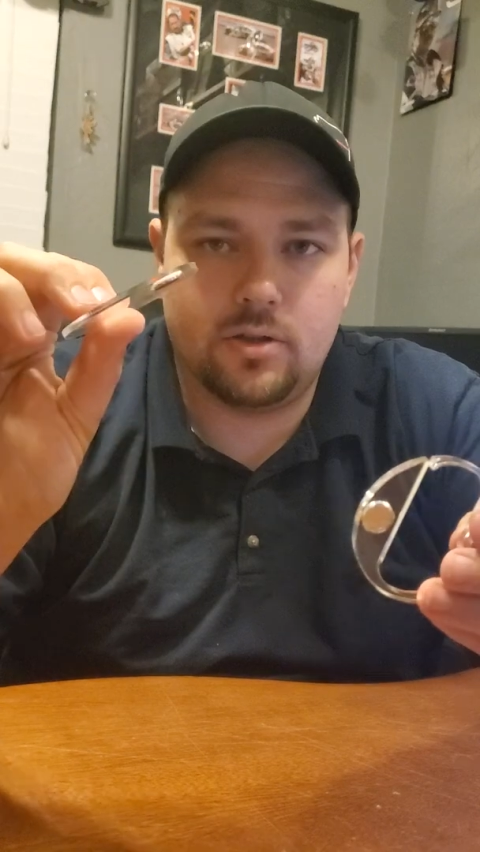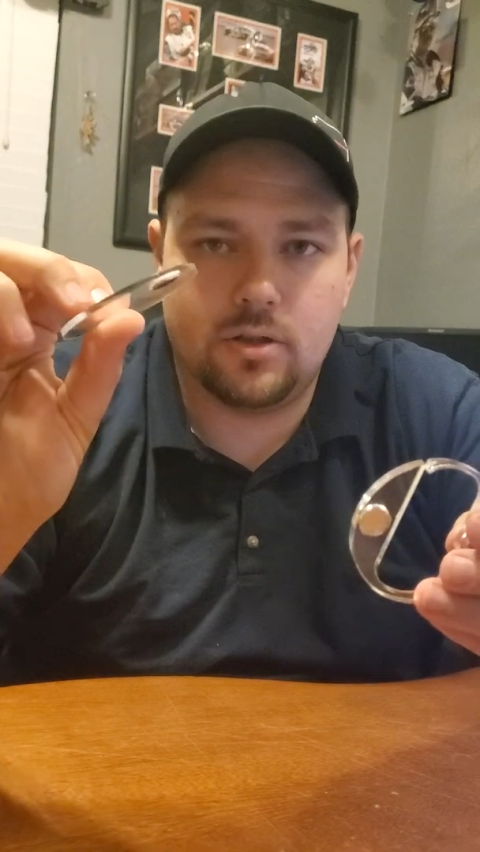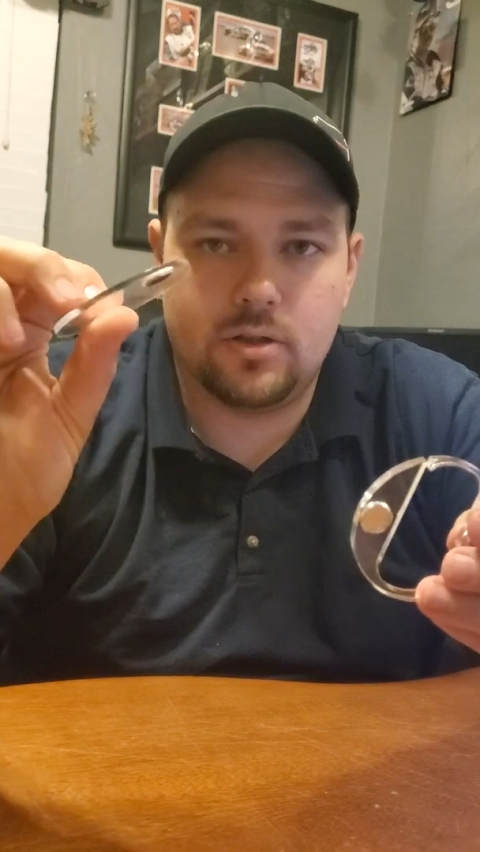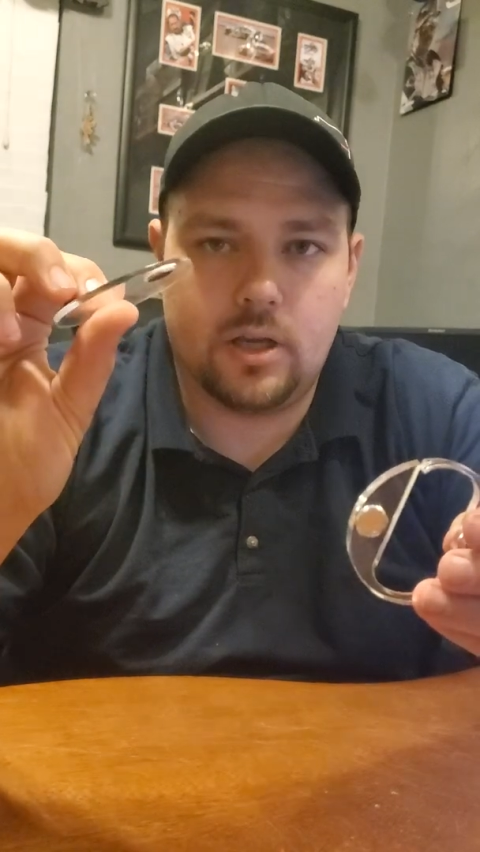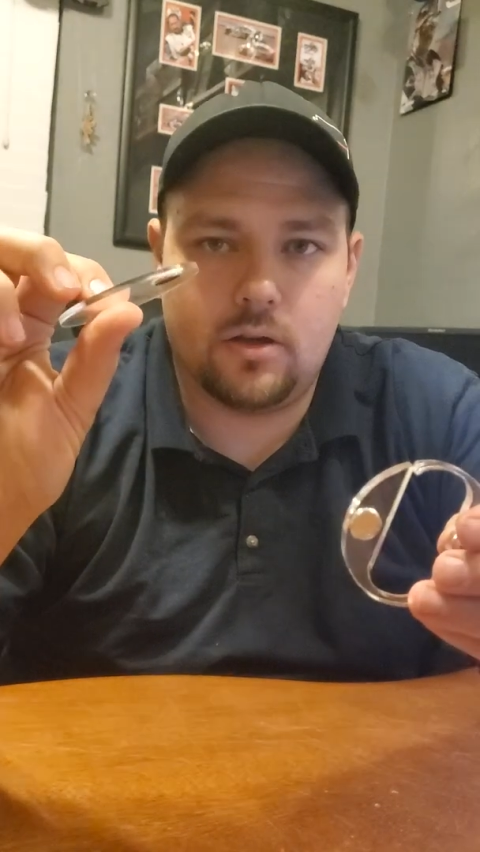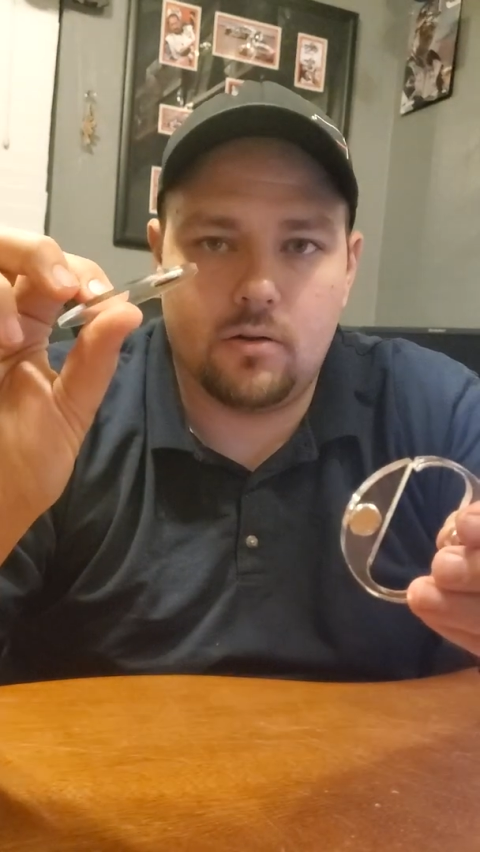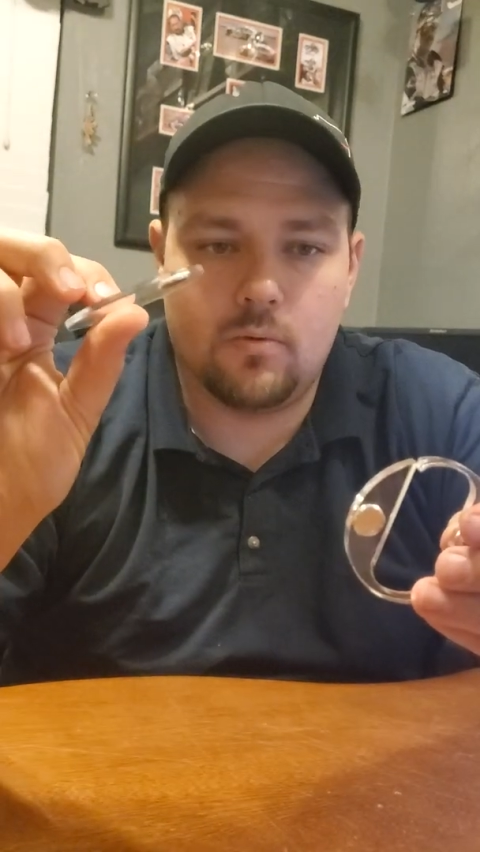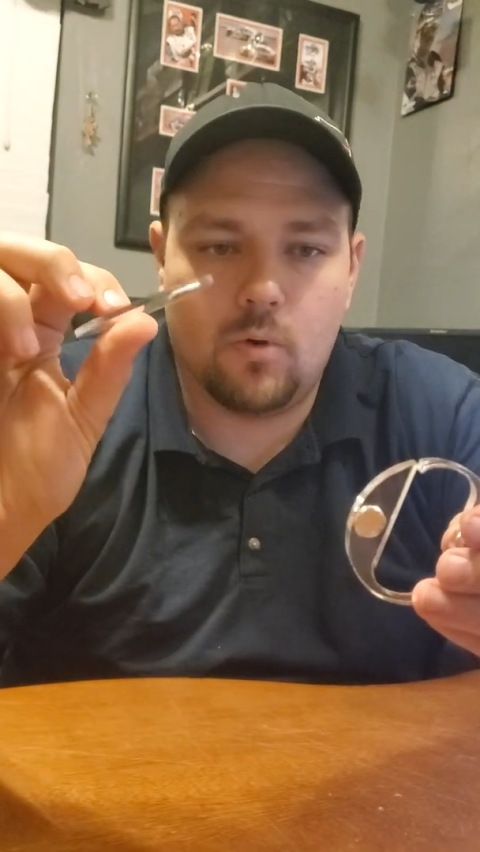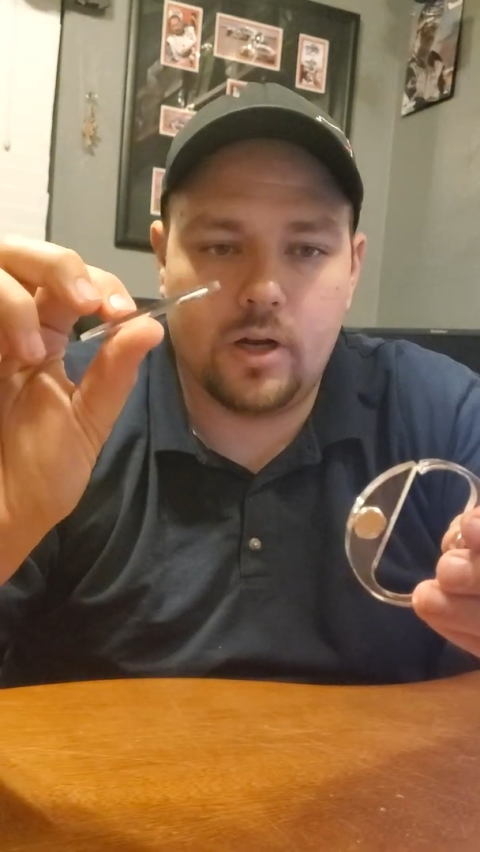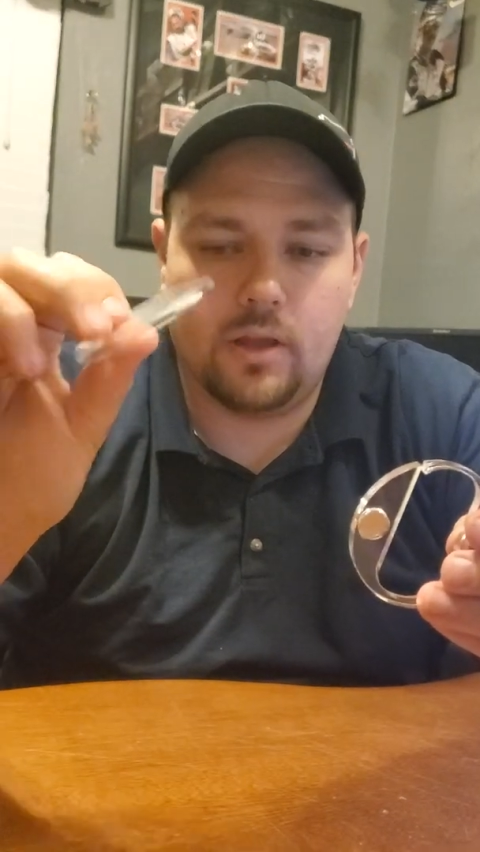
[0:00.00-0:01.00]
Just take your
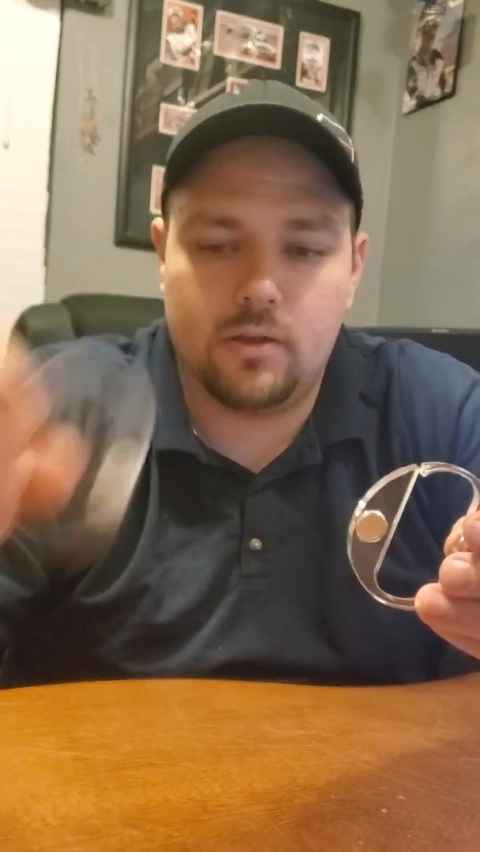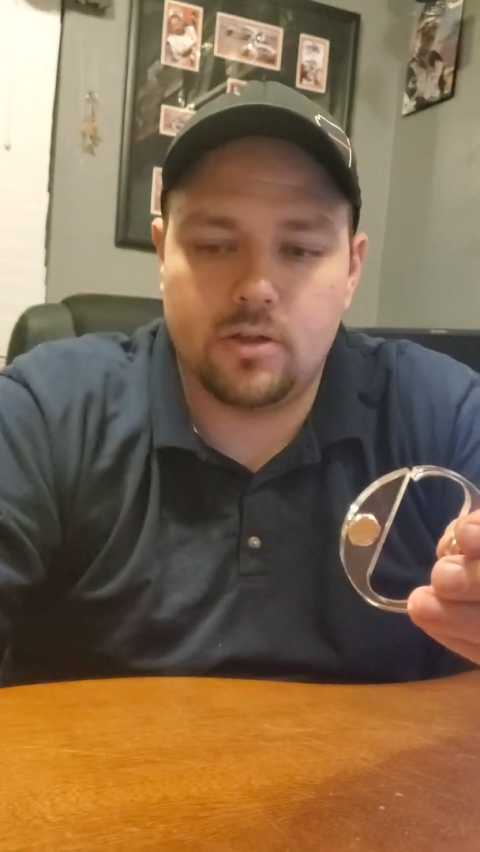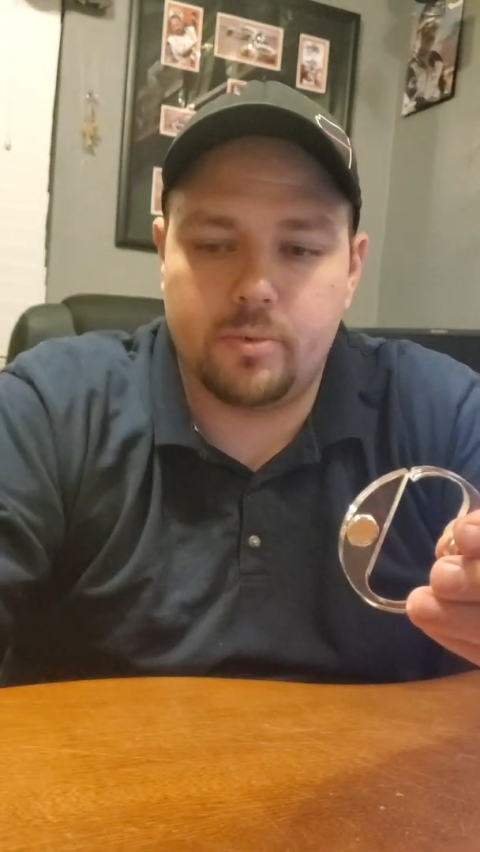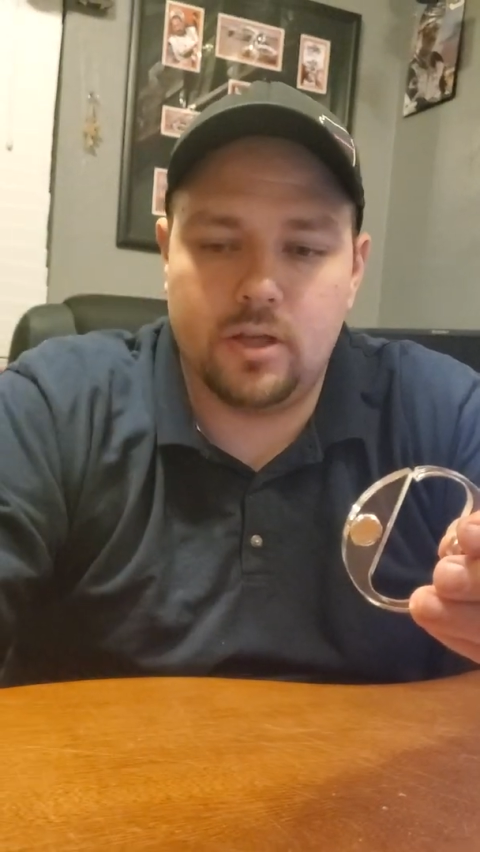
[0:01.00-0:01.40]
1/8 inch